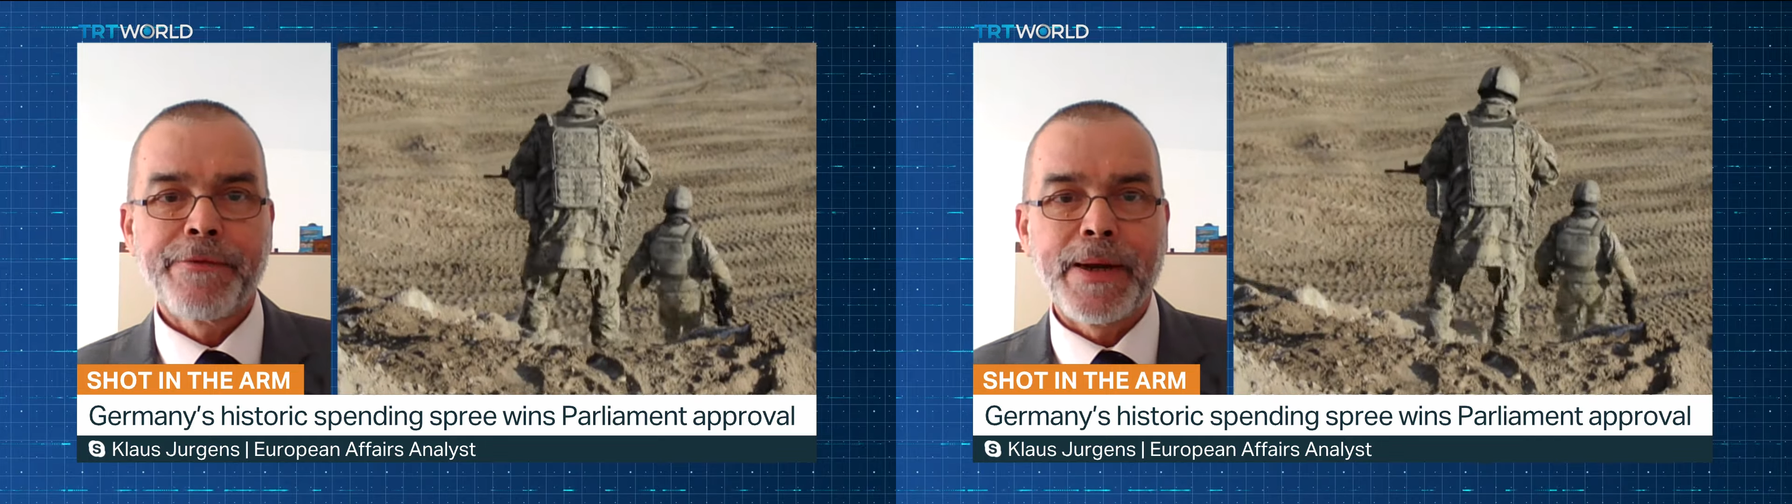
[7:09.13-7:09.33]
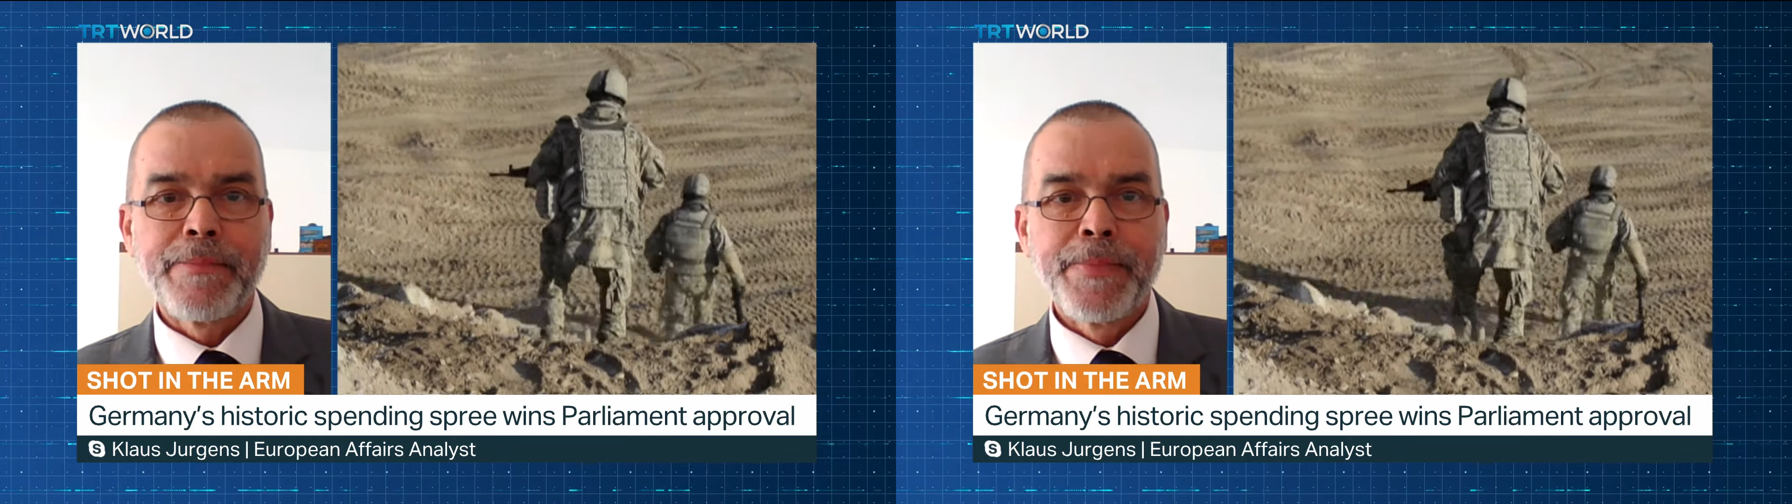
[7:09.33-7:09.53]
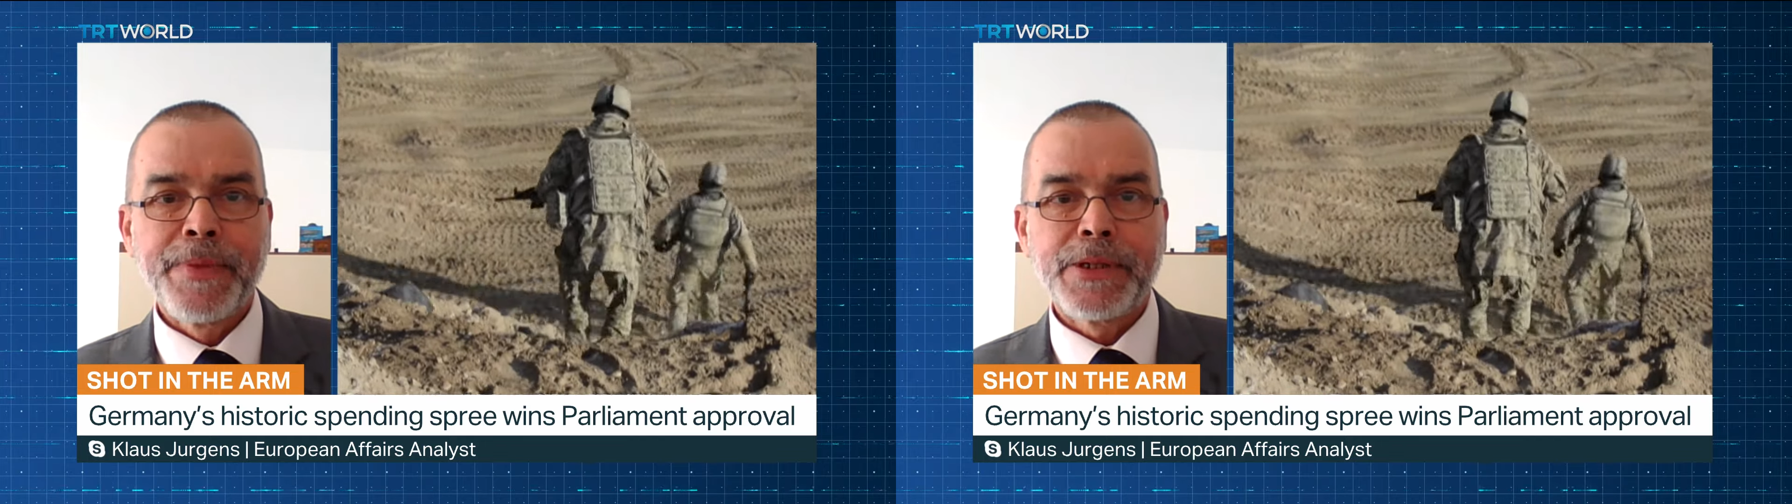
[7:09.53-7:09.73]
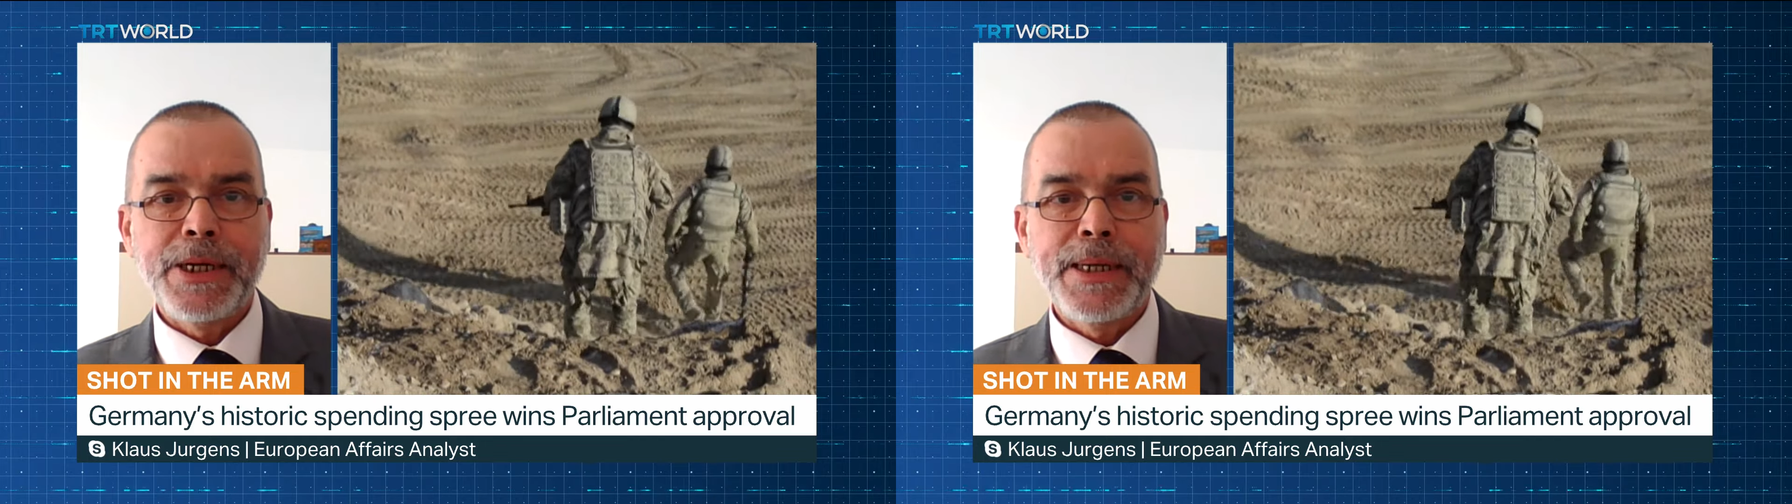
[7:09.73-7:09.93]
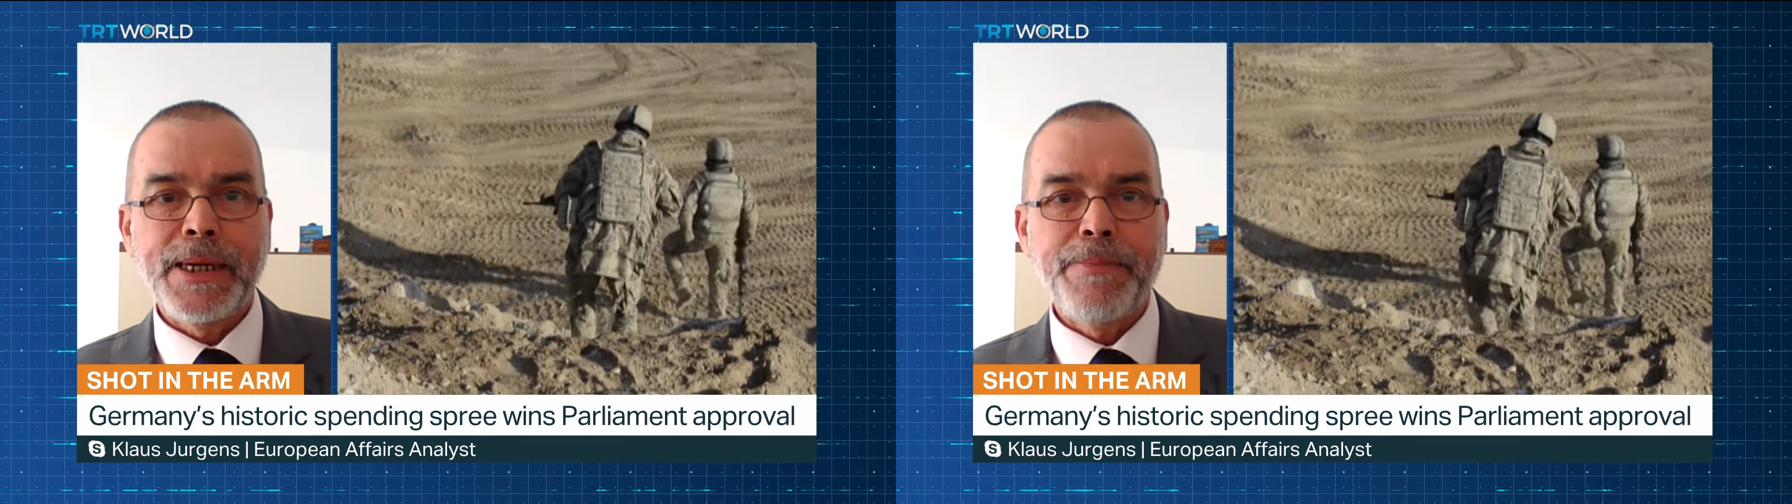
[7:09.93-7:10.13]
from
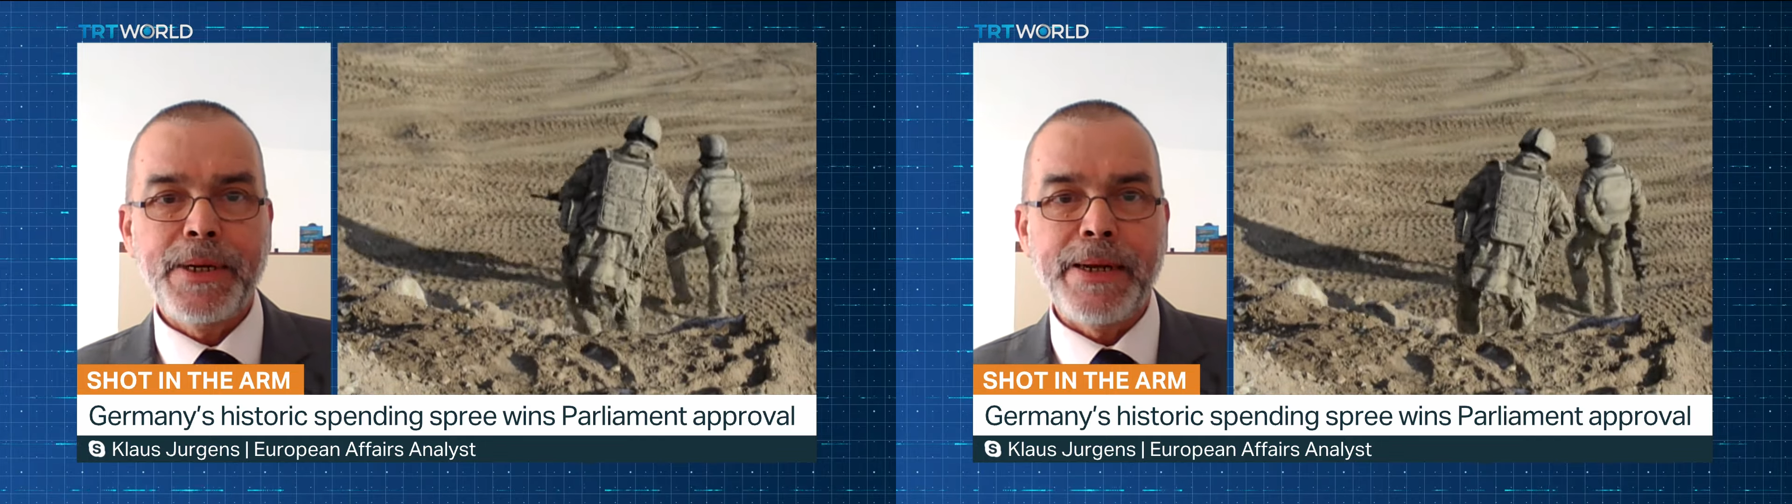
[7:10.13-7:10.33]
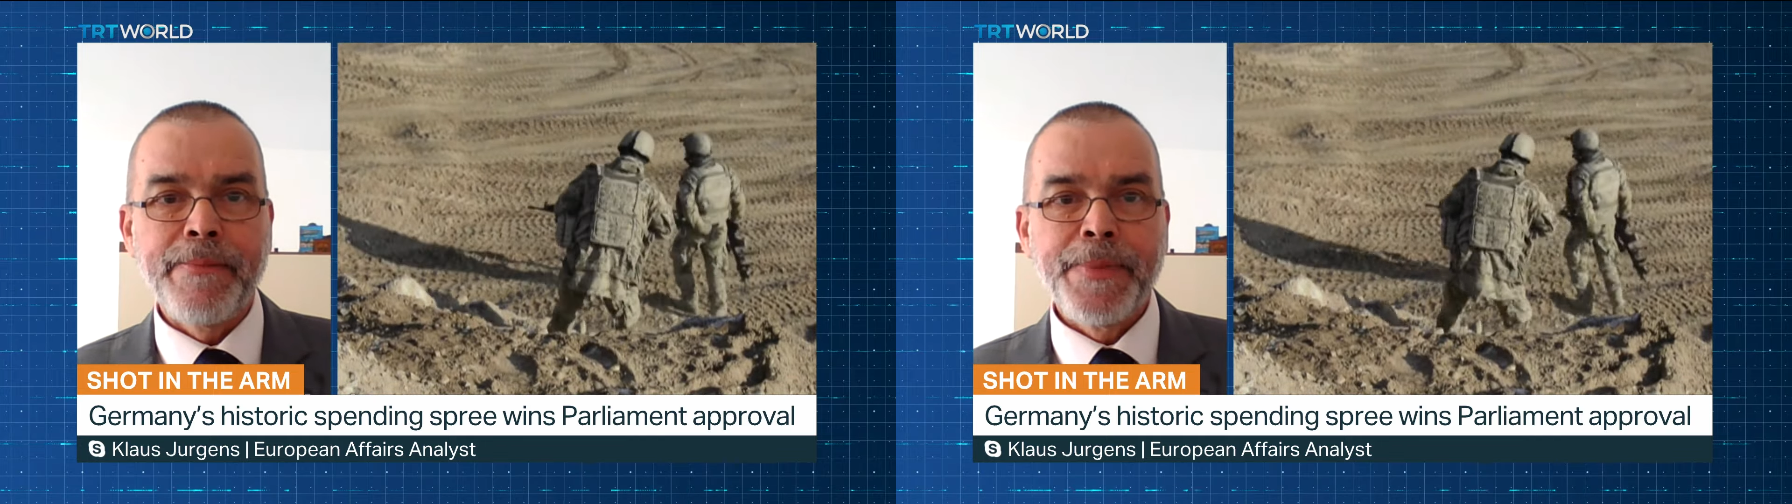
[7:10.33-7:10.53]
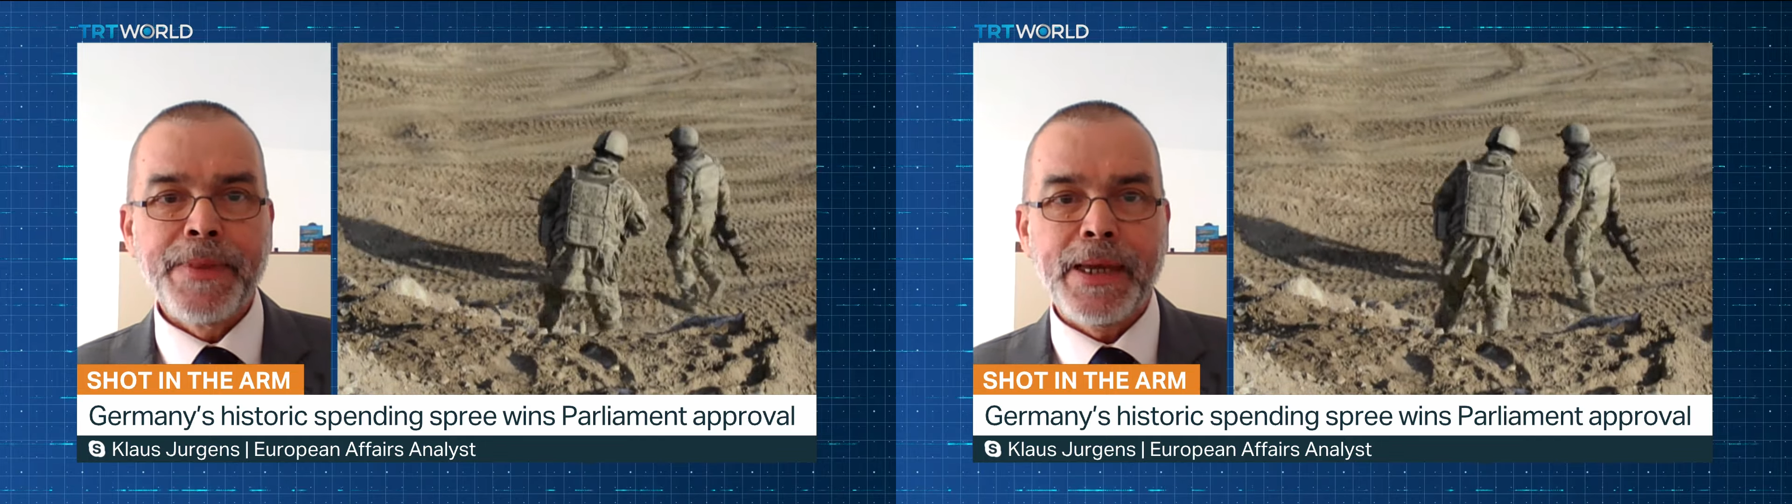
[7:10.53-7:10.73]
GDP